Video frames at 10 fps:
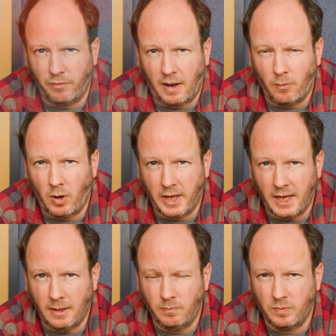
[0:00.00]
a flat white
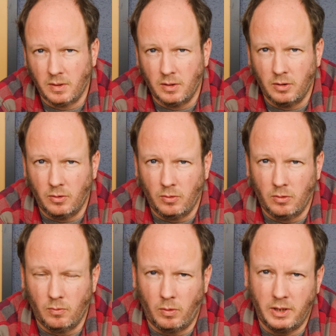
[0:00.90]
here.
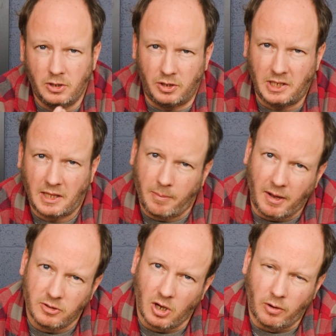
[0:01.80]
One interesting thing
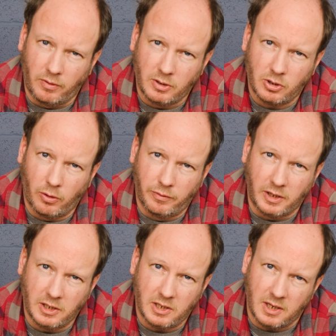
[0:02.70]
about dark roast
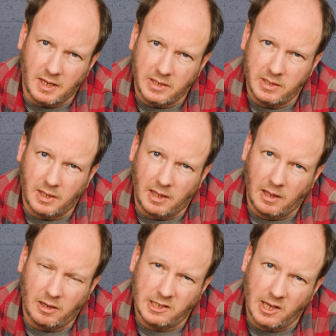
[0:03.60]
coffees is that
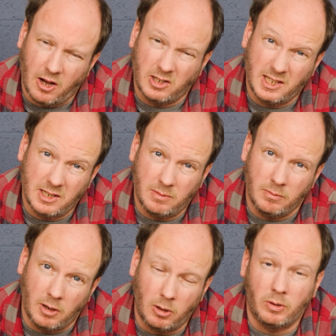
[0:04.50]
latte art is
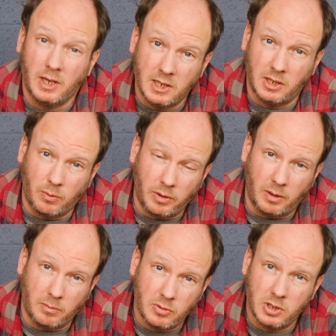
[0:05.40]
a lot easier with
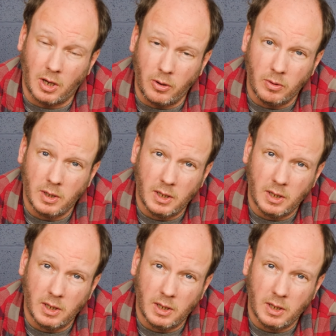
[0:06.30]
them. So if